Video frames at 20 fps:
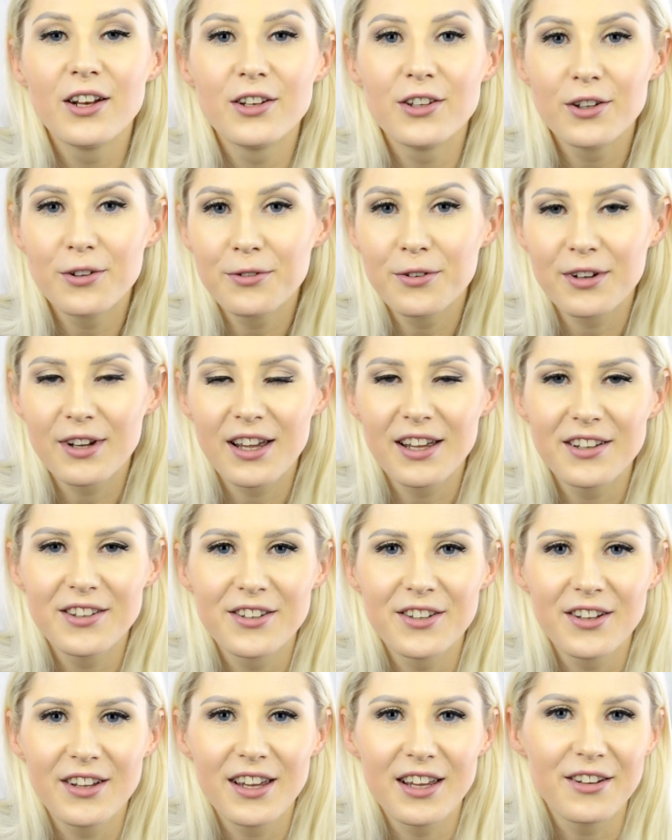Don't
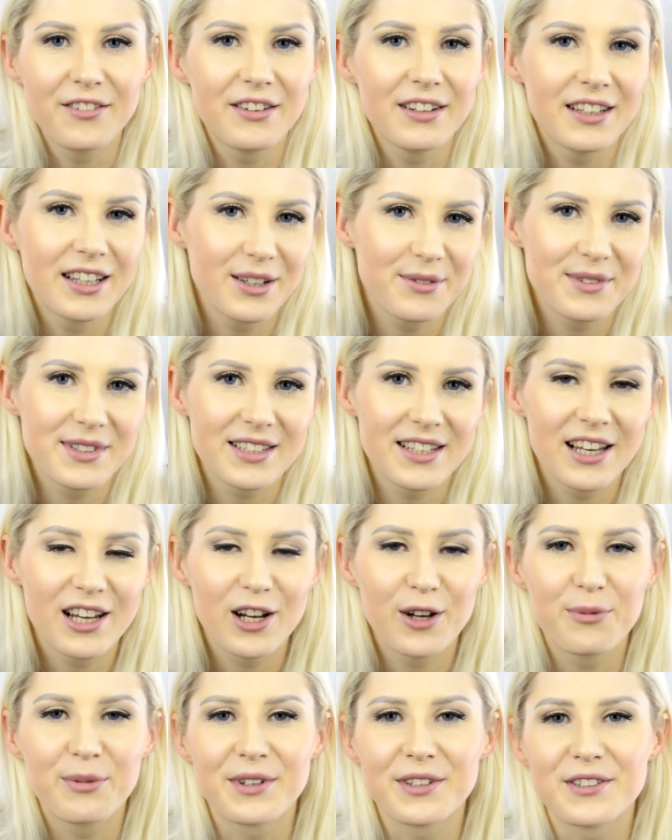forget to hit a thumbs
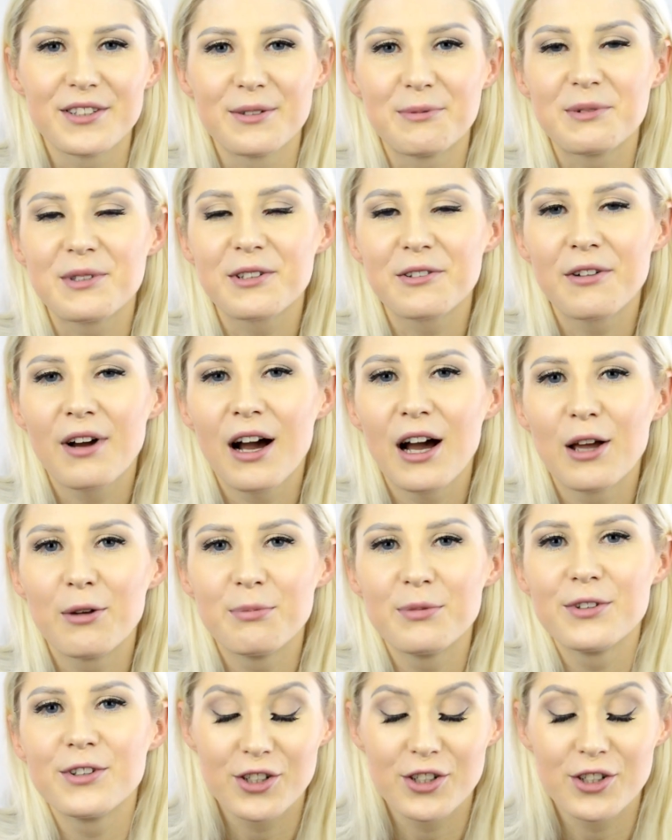up and subscribe.